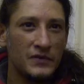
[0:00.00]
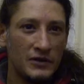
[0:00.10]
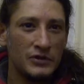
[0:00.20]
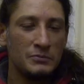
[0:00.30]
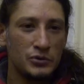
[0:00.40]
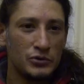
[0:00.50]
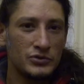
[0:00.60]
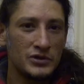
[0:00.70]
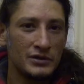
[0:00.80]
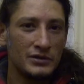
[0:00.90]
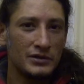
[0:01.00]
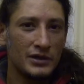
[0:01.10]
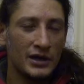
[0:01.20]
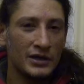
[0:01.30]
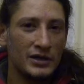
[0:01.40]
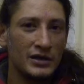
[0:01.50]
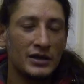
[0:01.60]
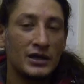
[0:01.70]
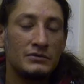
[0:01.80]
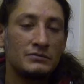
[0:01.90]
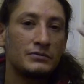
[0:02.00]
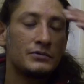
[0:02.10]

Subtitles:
very important, and then